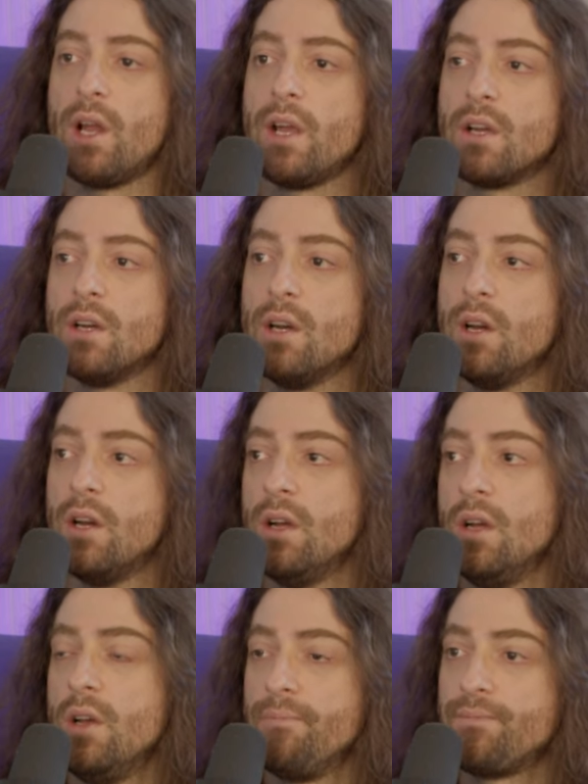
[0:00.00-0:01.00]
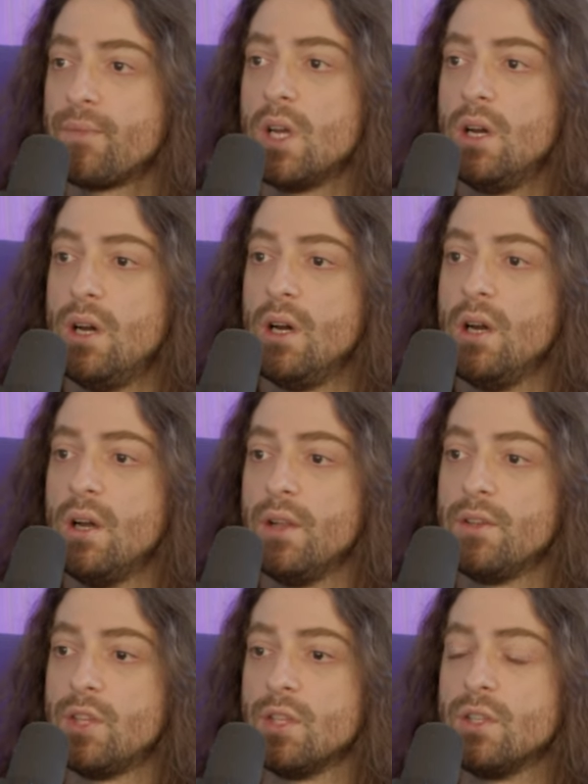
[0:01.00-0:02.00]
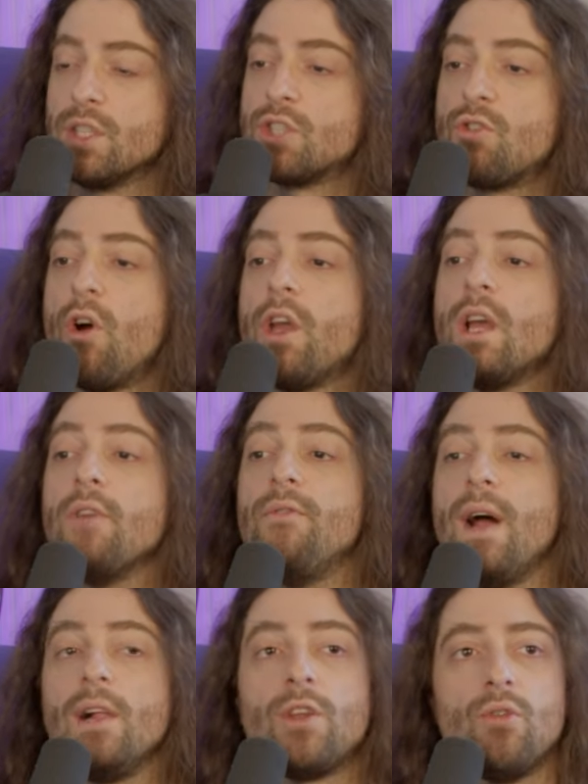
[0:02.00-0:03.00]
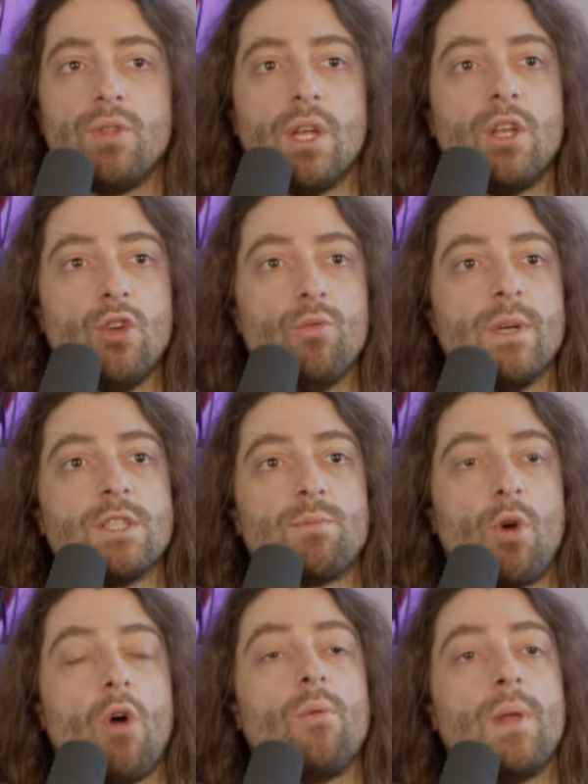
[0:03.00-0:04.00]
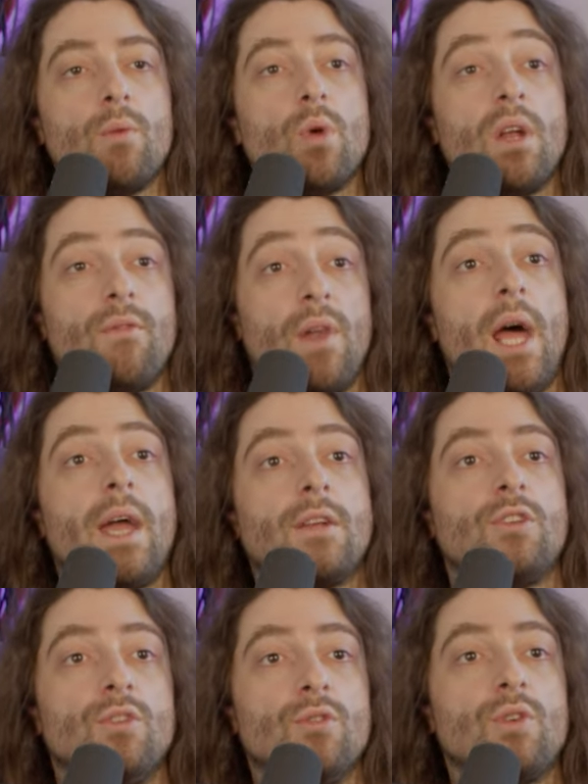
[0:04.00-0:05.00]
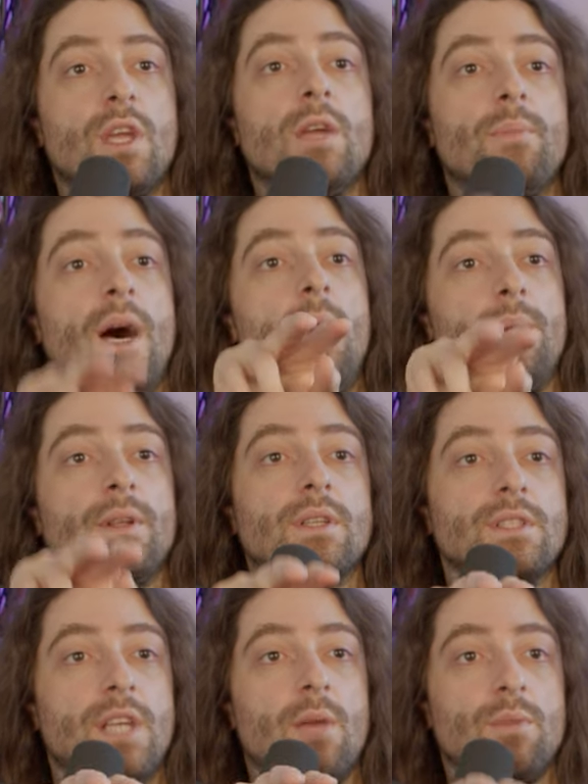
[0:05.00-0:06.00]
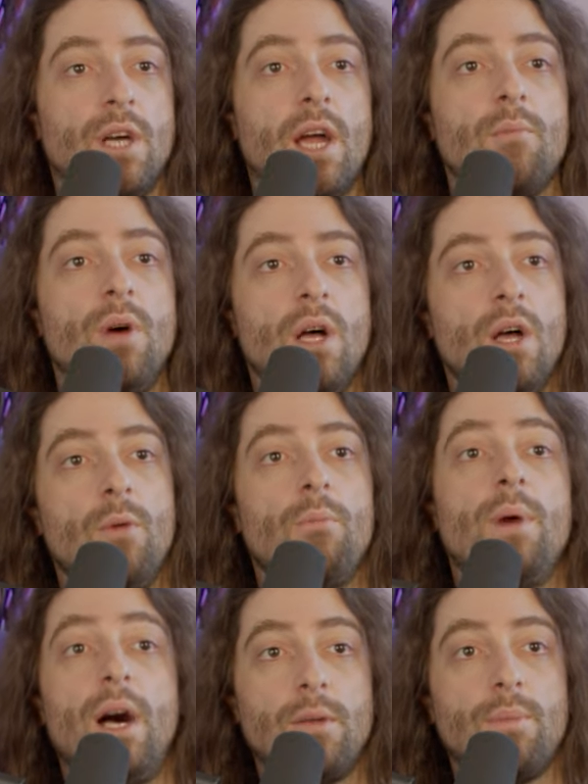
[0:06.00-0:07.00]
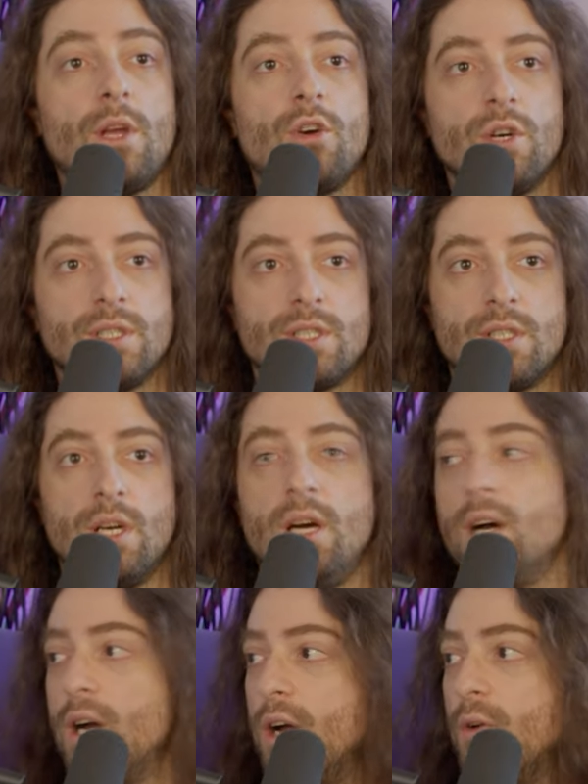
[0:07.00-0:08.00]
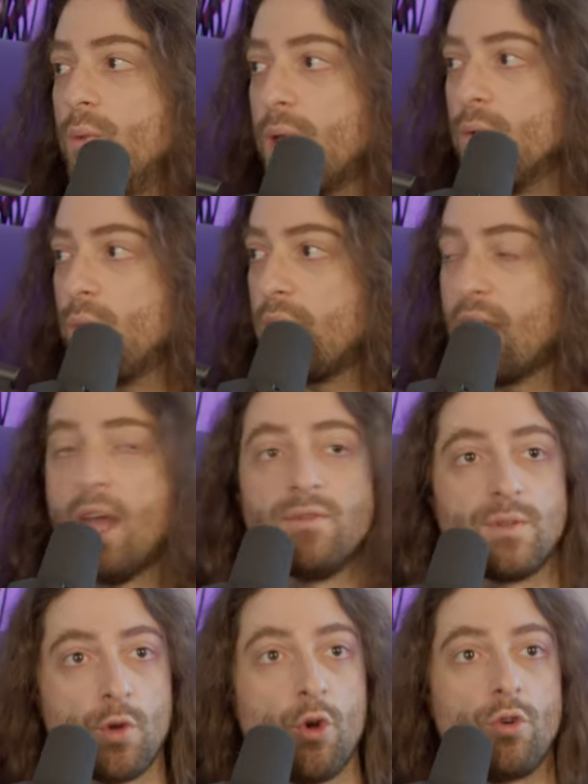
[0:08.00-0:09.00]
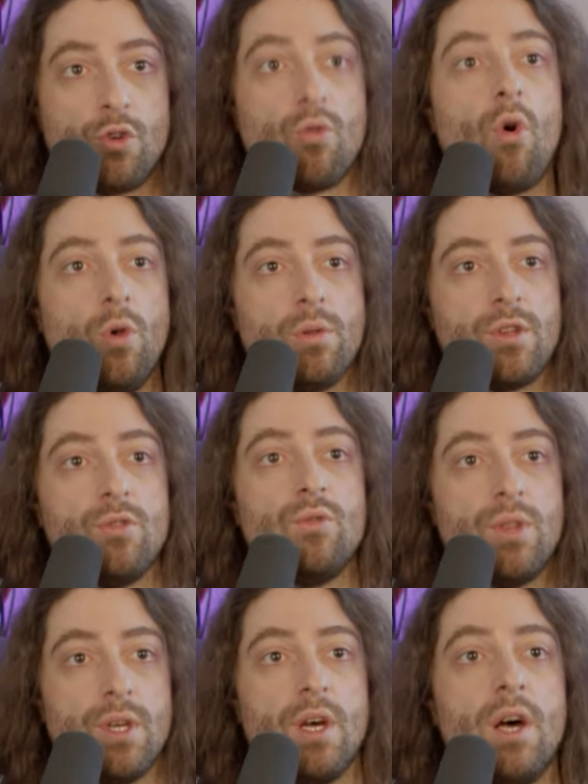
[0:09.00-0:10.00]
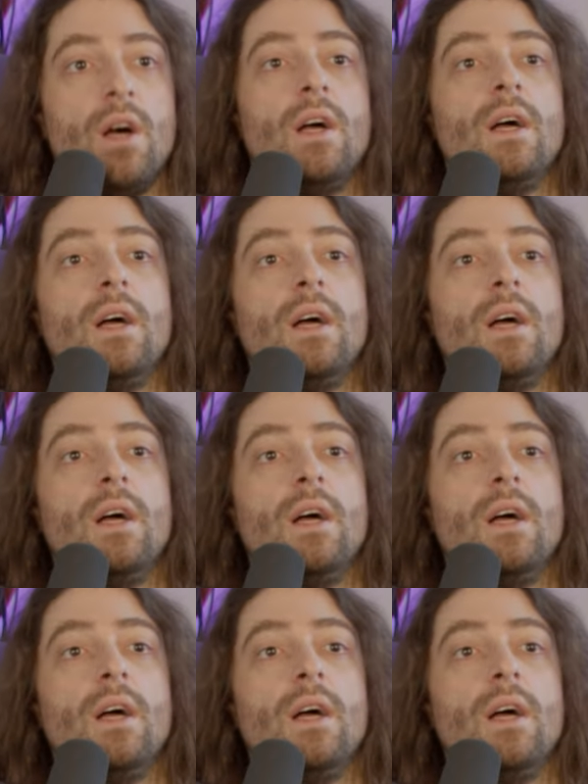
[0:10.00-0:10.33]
like a uh, destroying a value that humans probably would have liked to keep up at the same time, but because uh, we we gave control to the